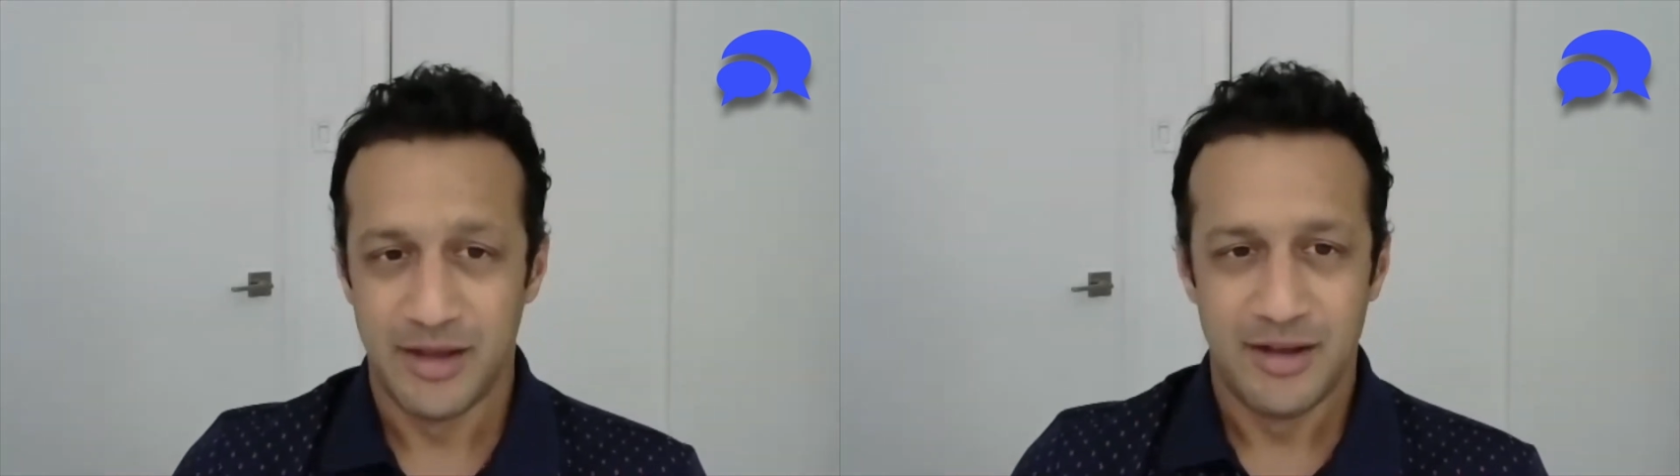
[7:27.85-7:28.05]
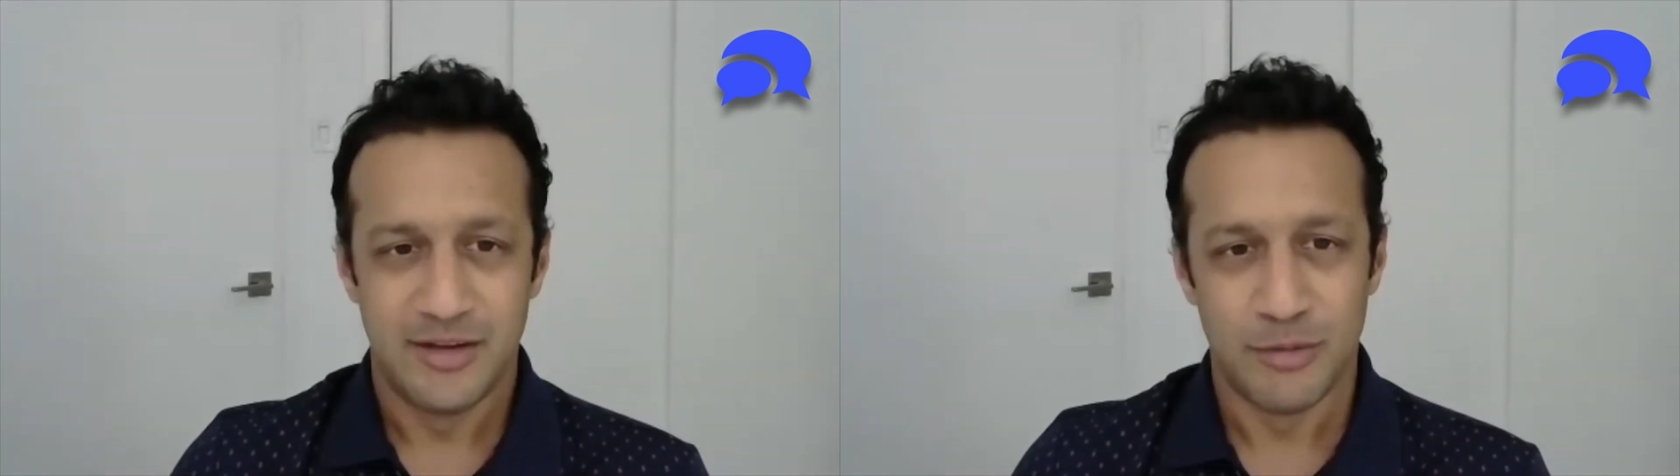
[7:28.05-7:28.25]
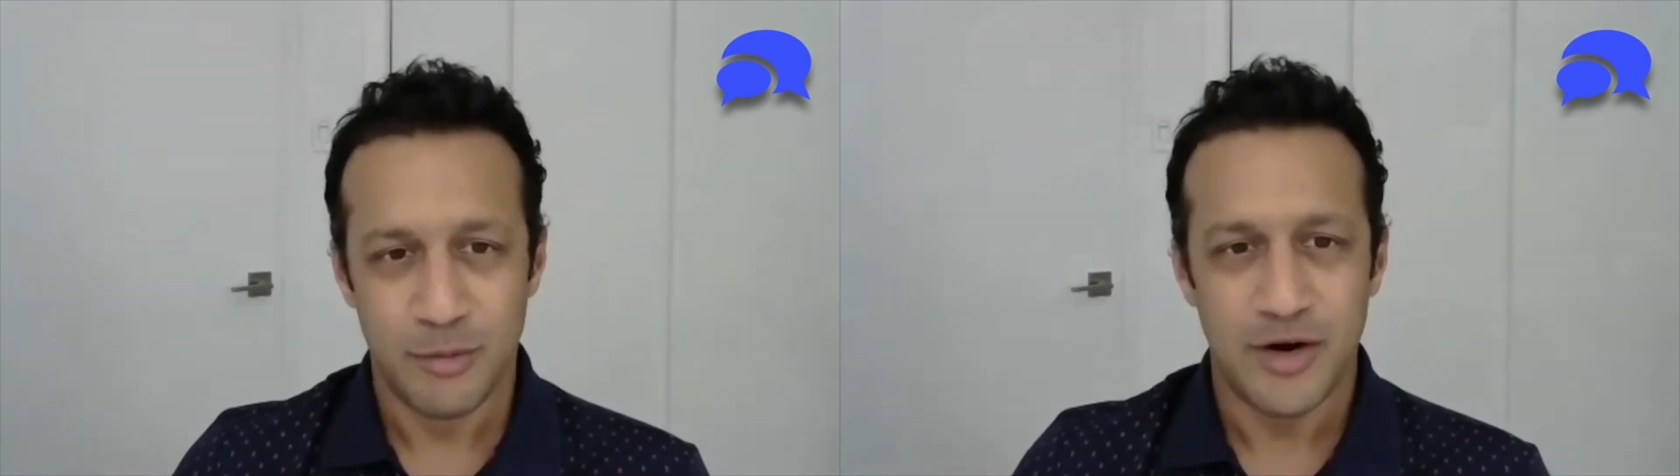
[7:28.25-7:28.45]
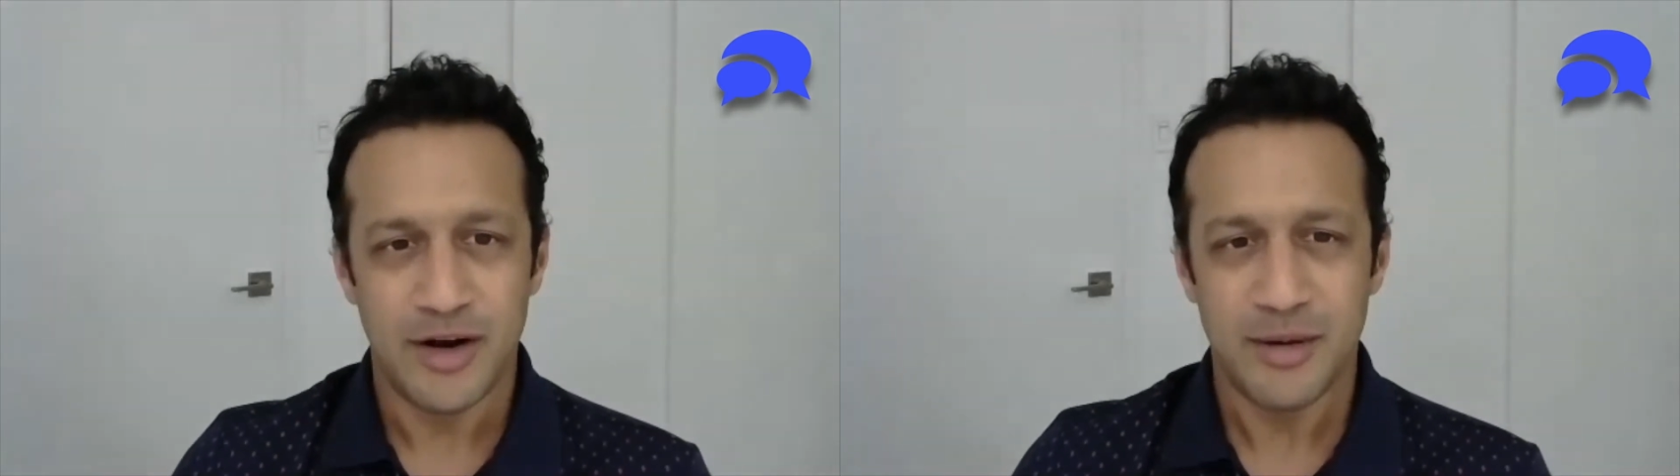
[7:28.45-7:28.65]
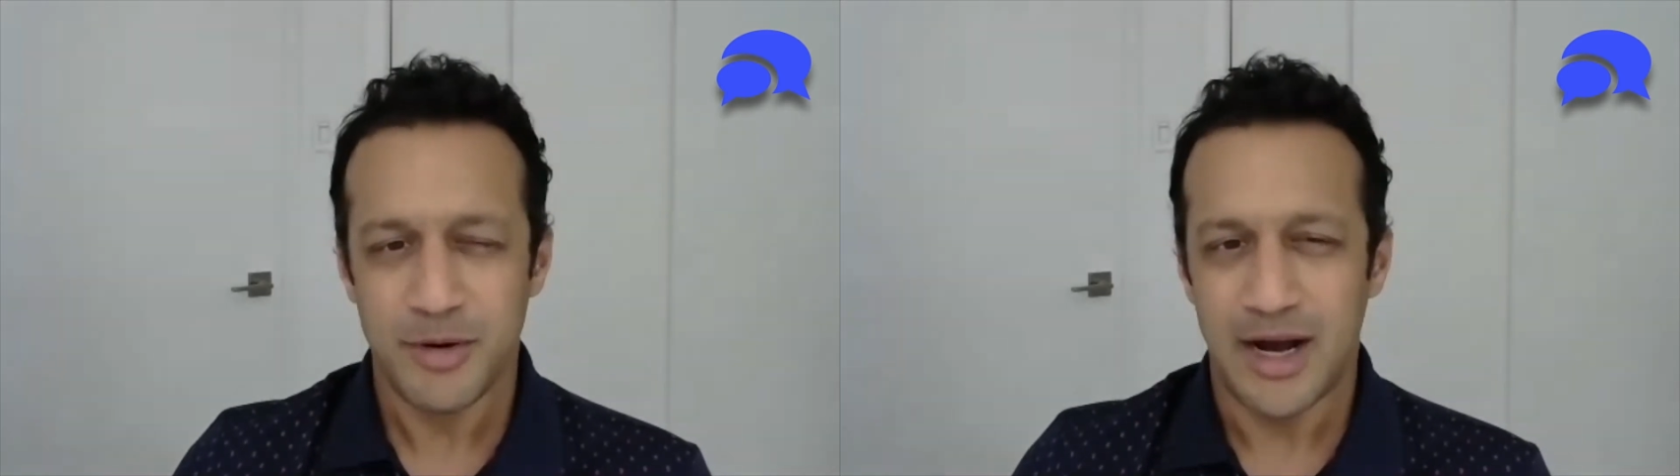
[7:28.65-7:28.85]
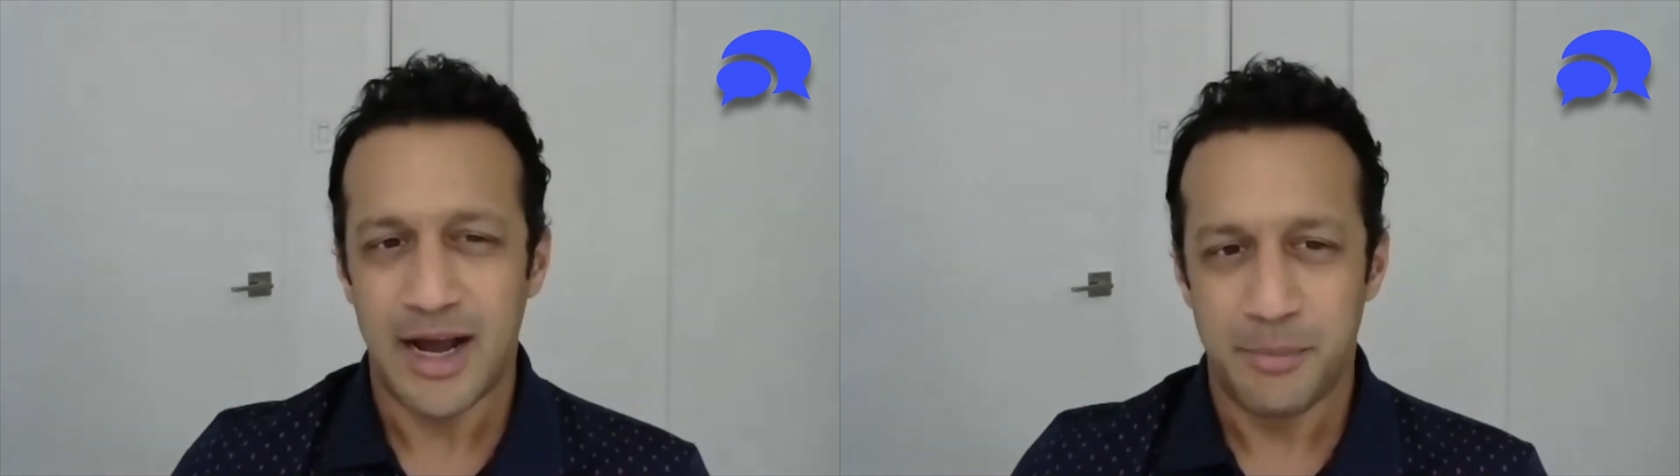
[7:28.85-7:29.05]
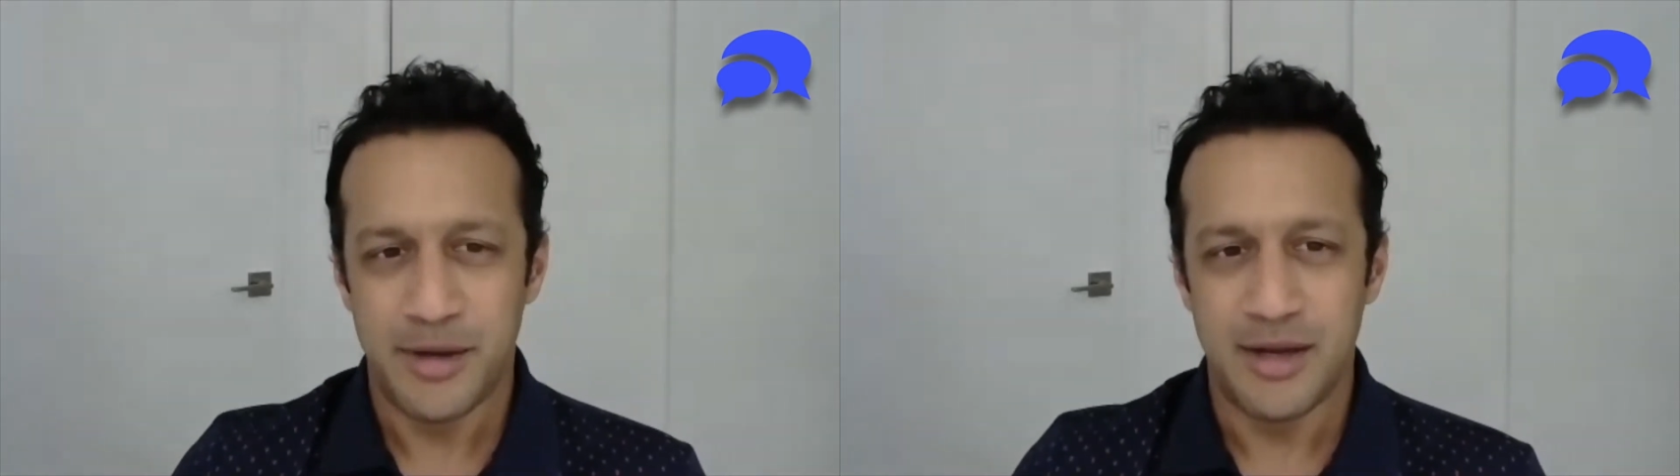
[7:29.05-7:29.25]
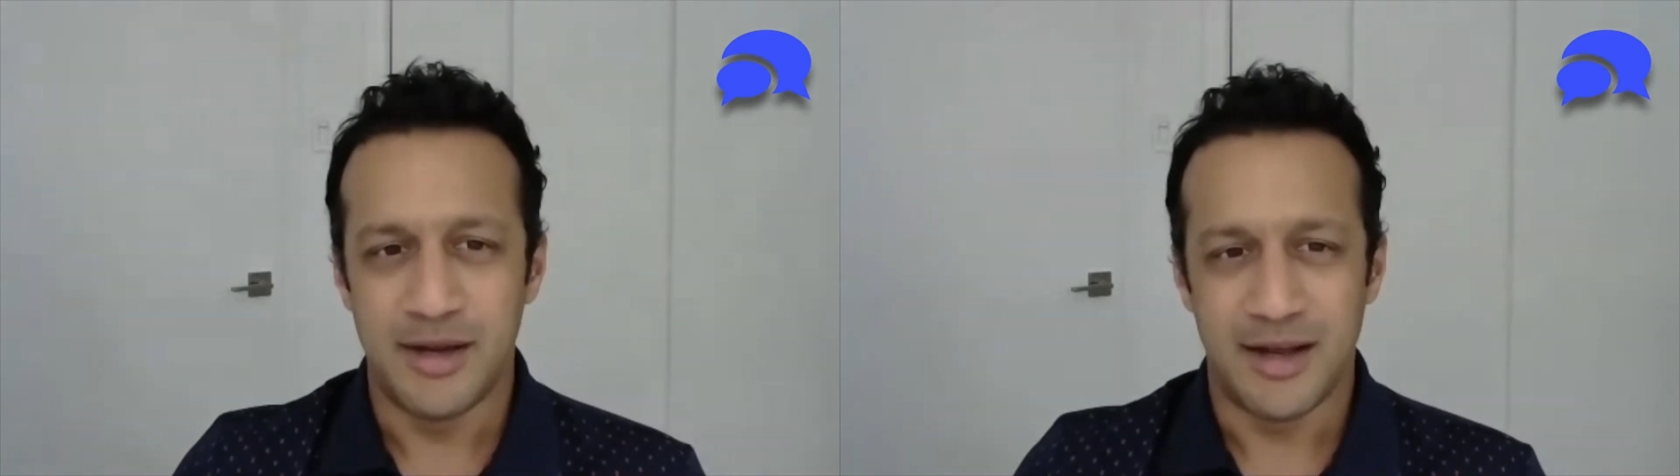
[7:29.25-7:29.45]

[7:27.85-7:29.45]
So when we talk about IP,